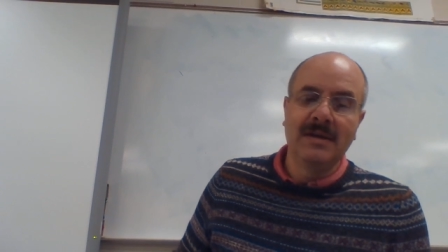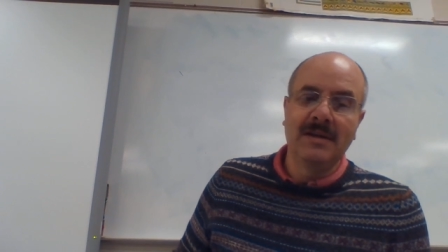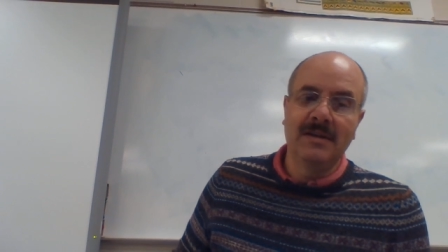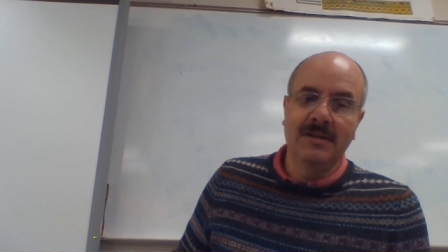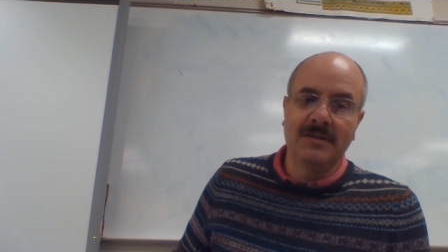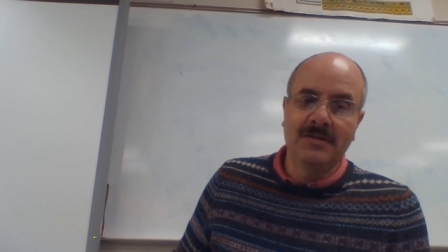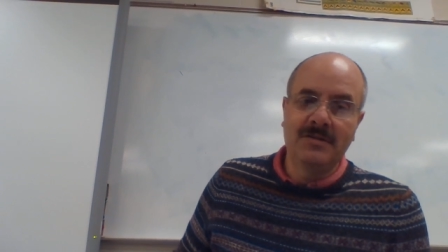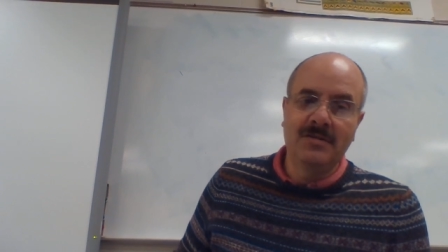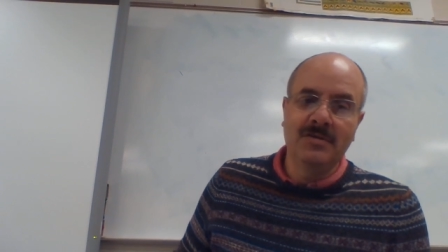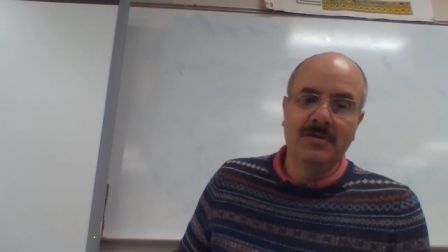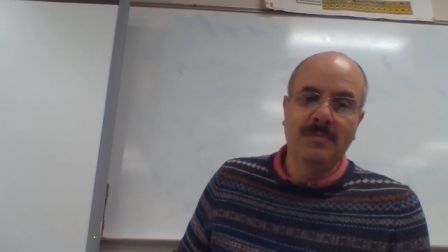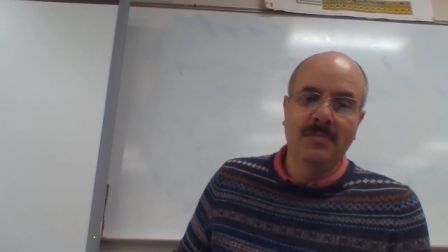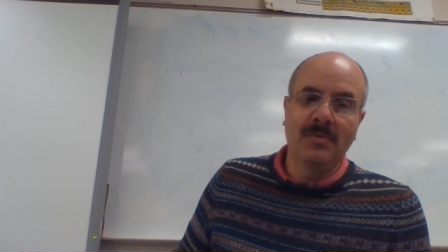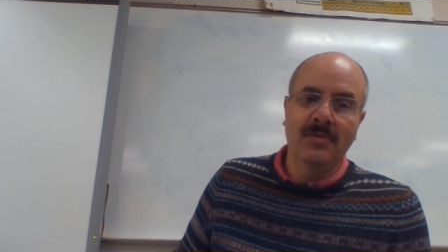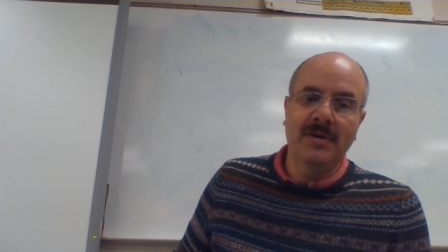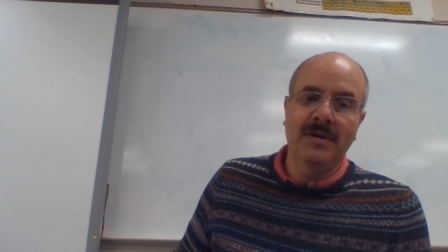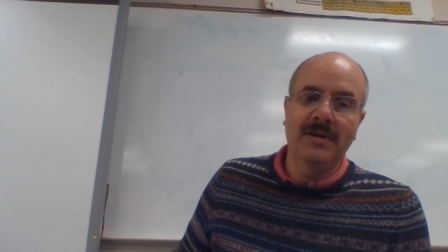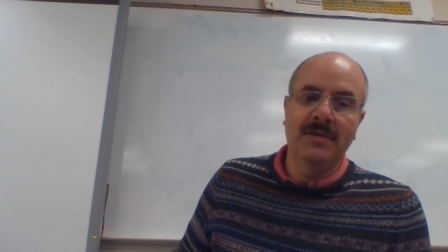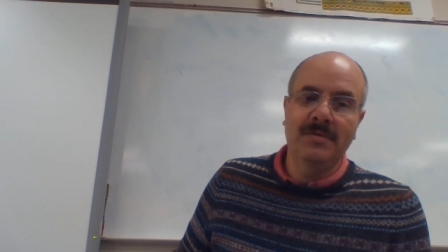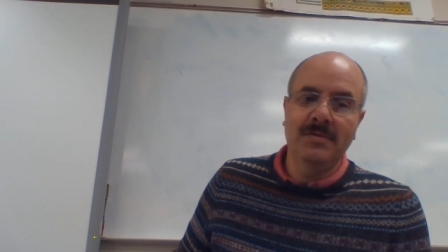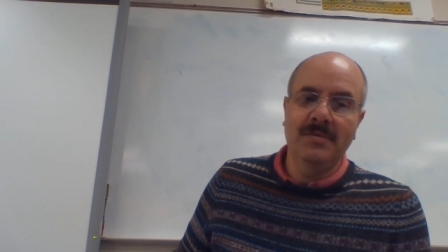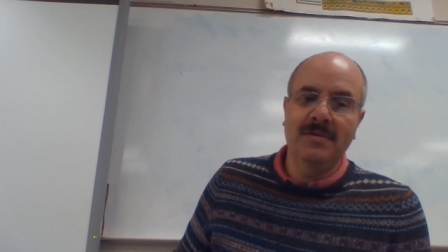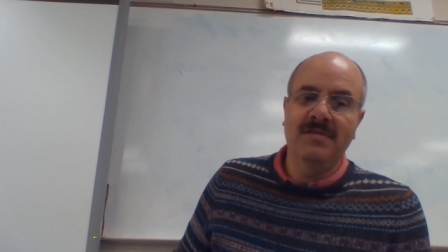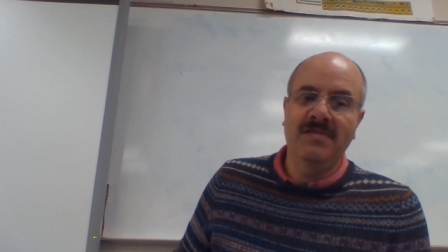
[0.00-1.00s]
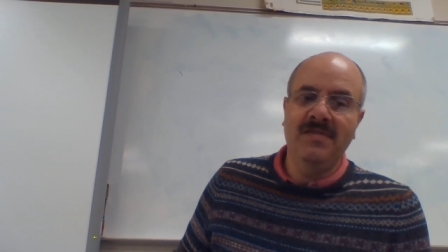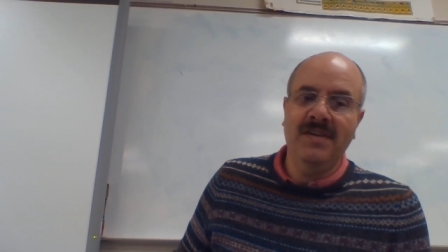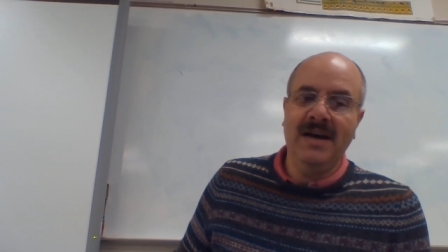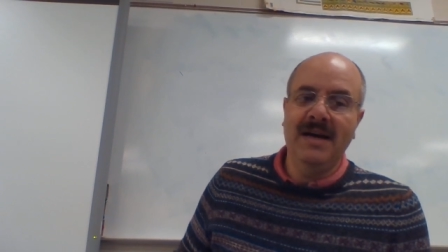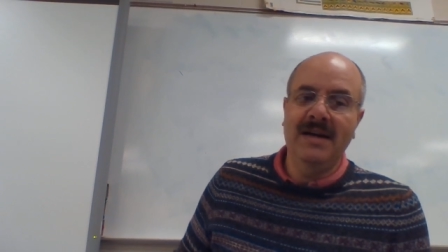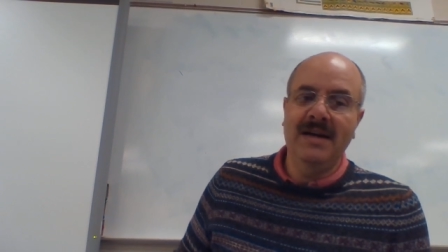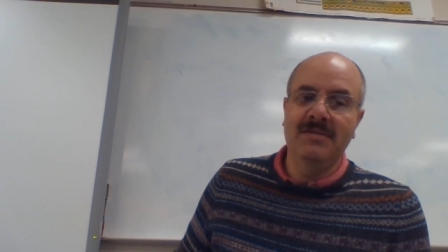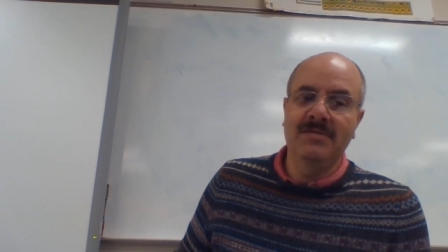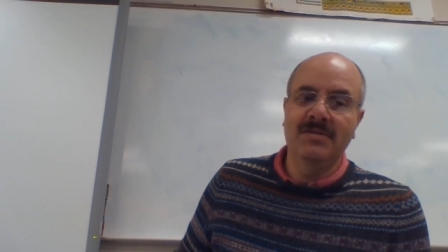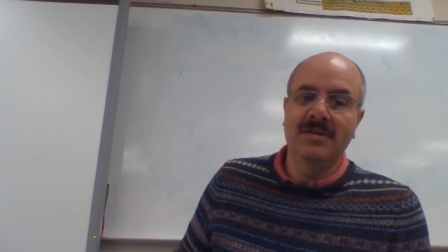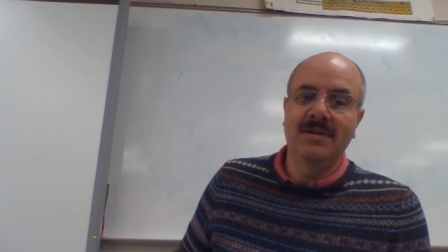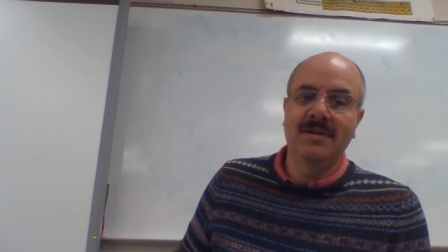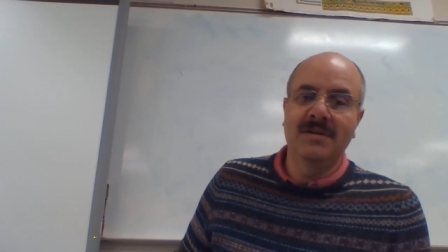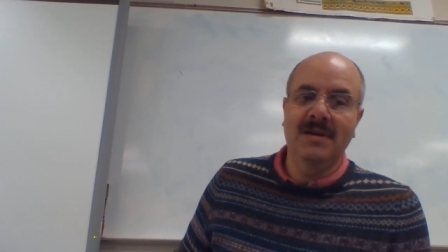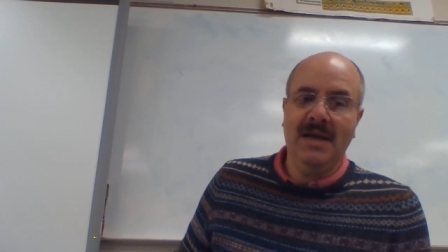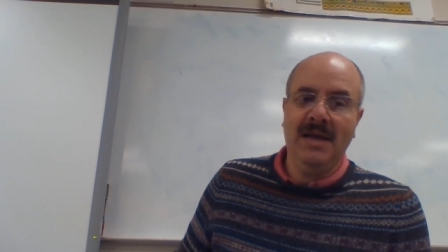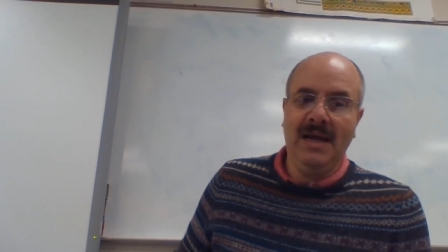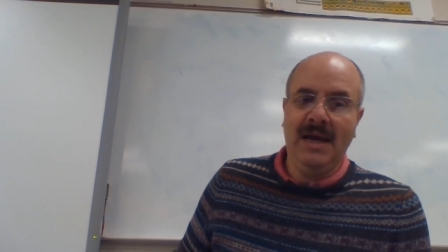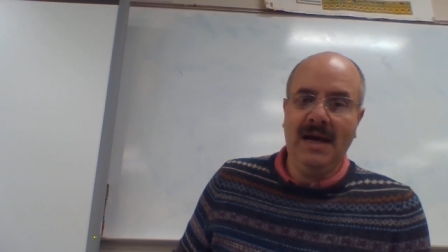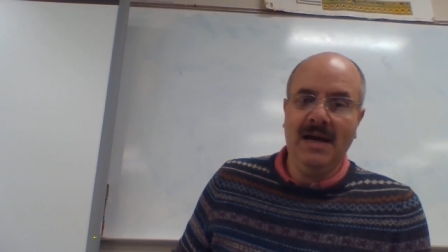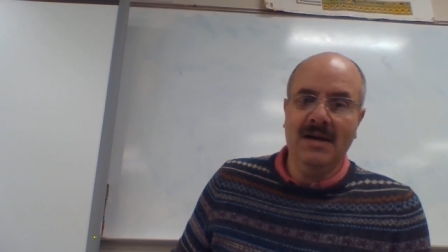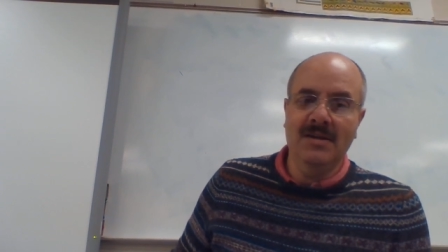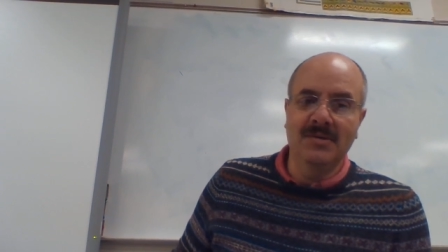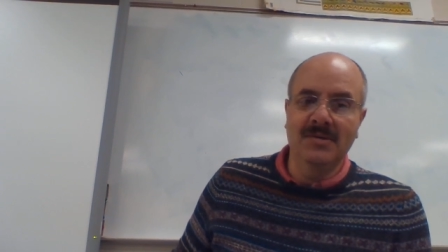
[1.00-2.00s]
is 2.35
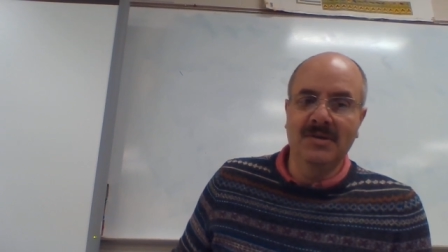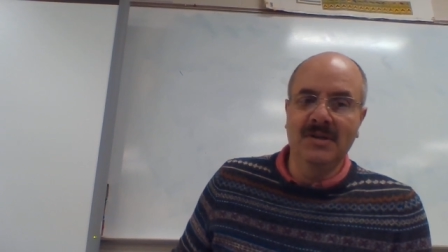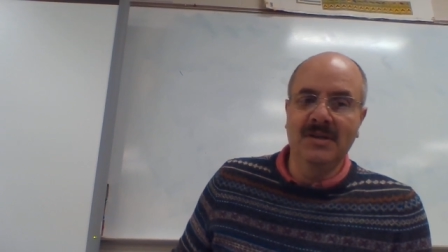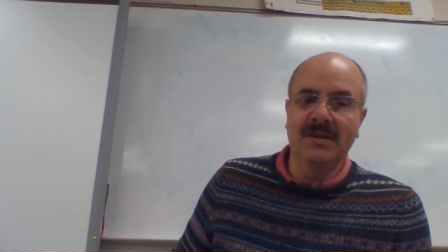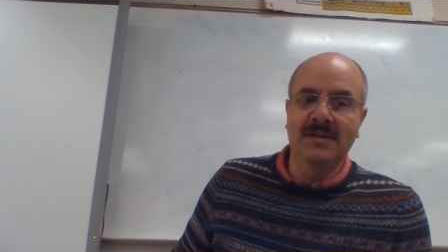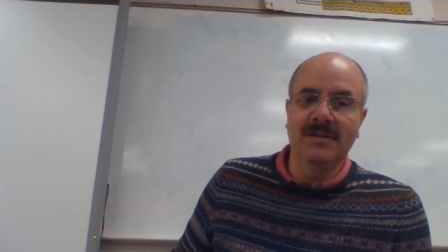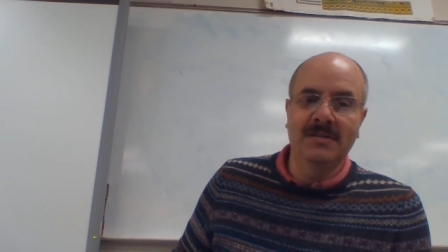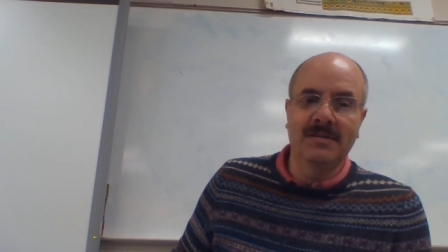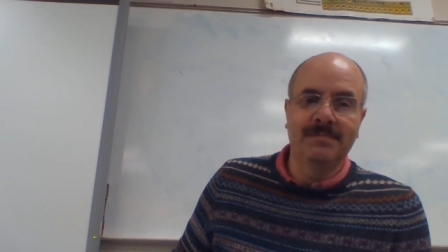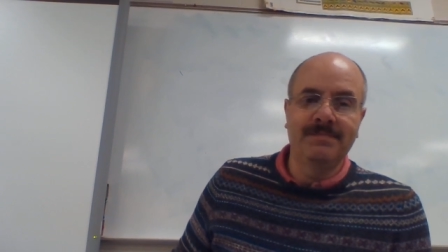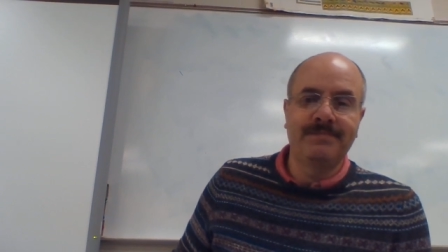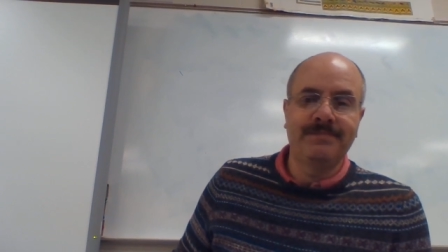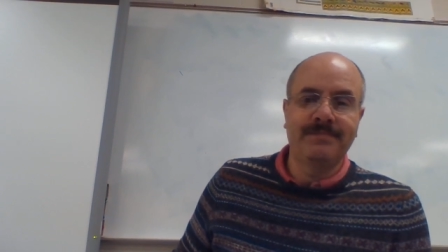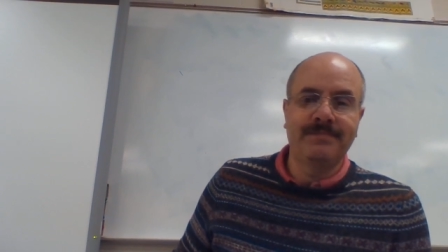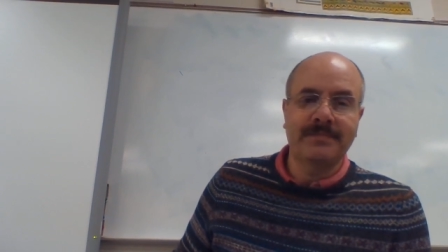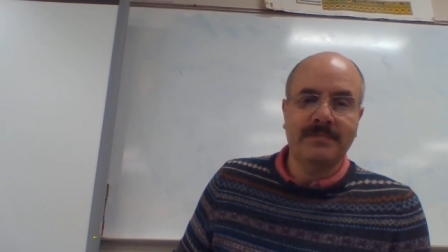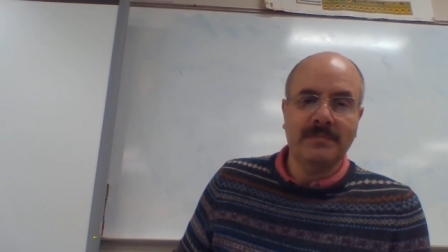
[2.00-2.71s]
calories.